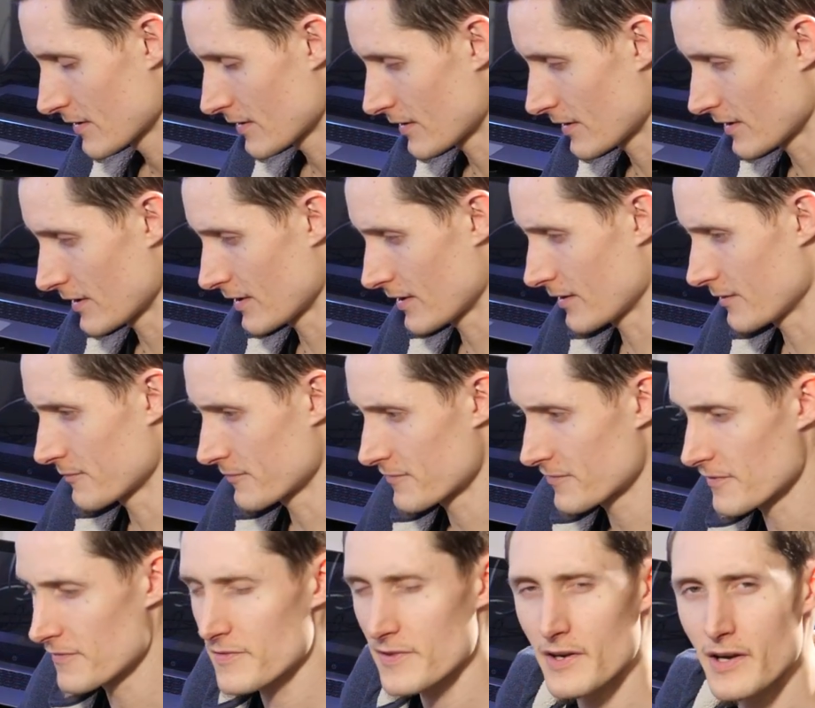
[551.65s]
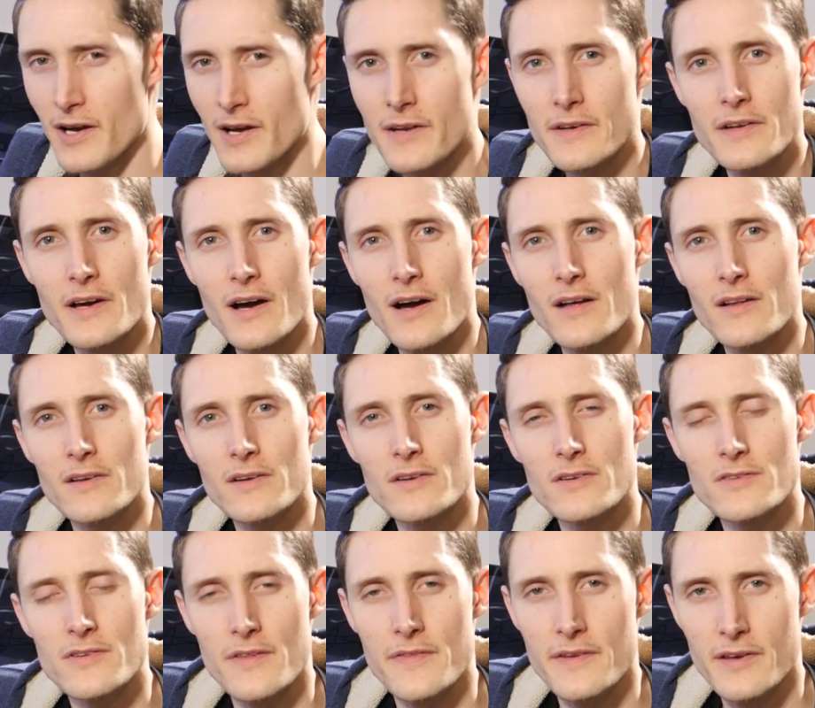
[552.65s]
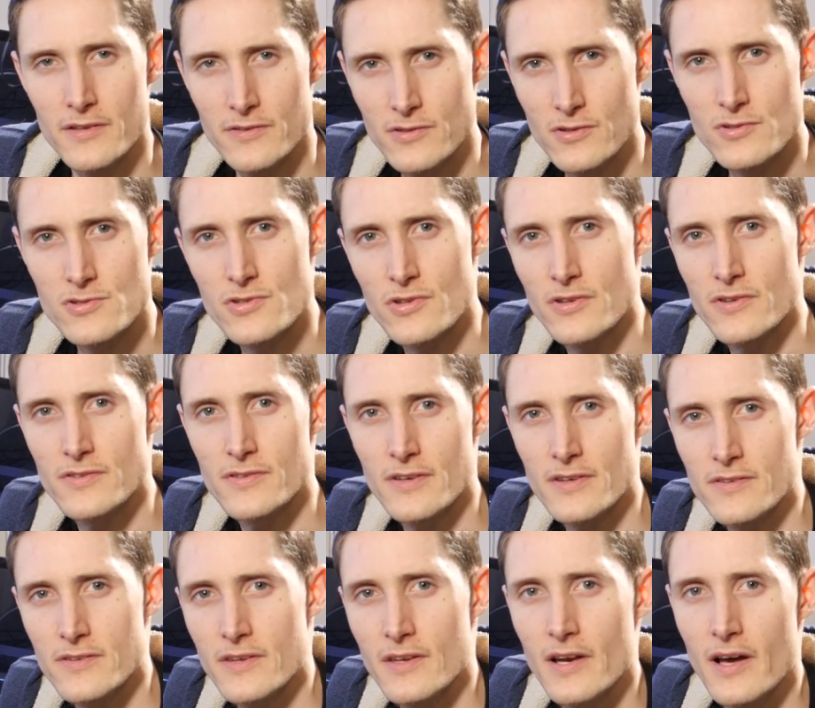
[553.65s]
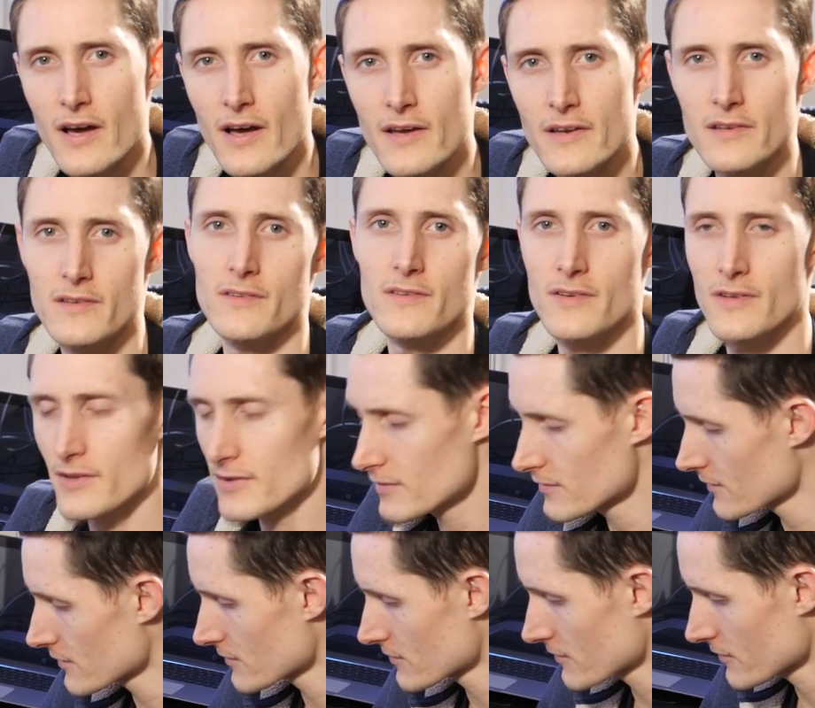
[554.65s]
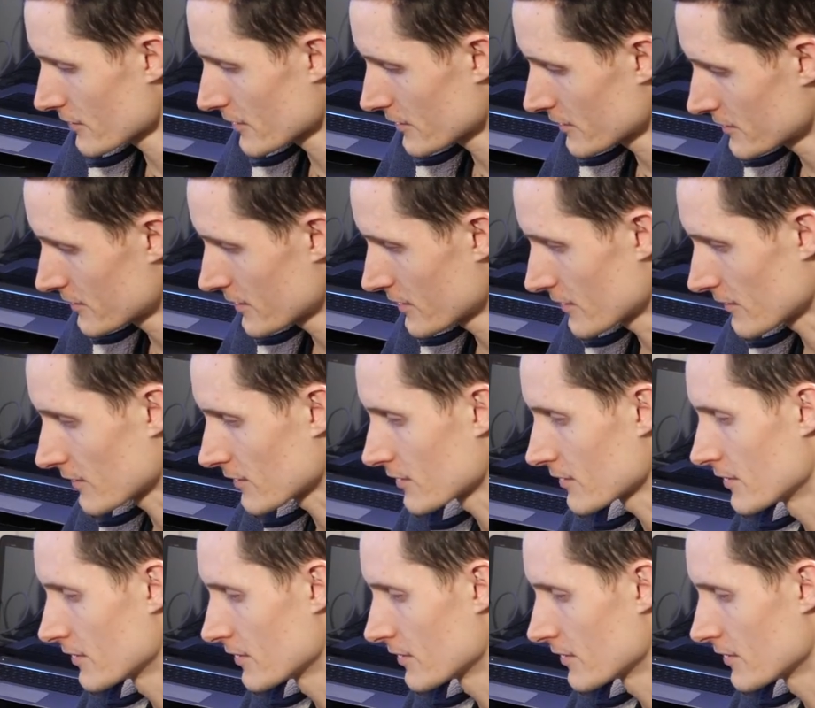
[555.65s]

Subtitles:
$59. I think it's usually $69. This is a good deal.